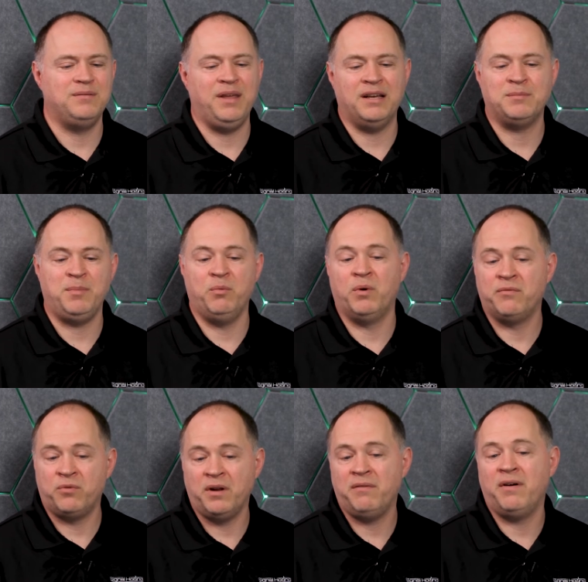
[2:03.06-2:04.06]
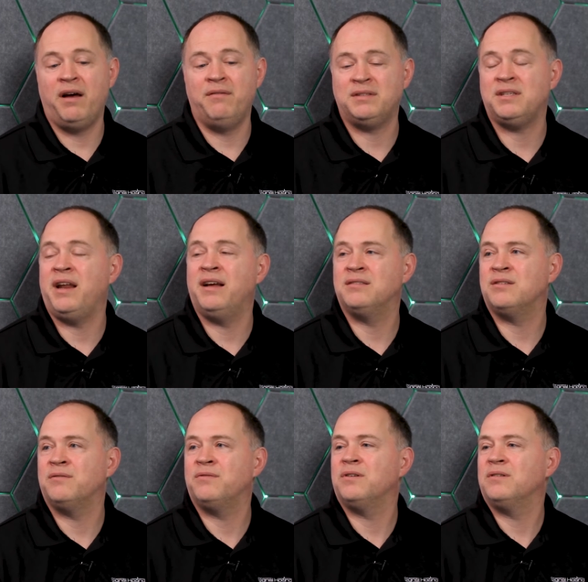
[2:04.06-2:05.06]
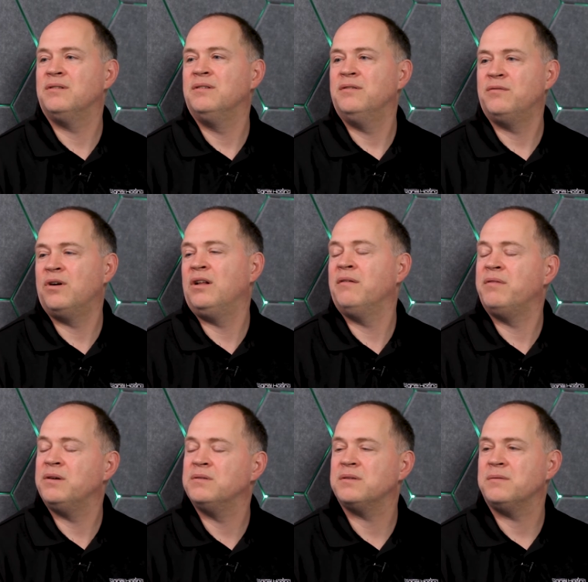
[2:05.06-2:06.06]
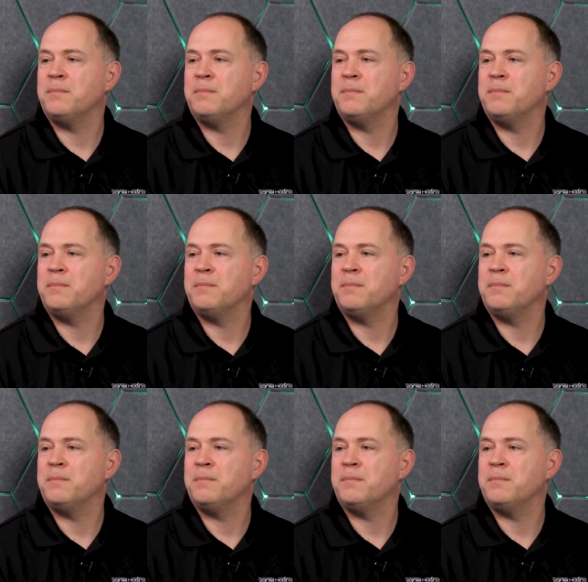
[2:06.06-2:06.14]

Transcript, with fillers: the SP145 is an answer for, for all of those.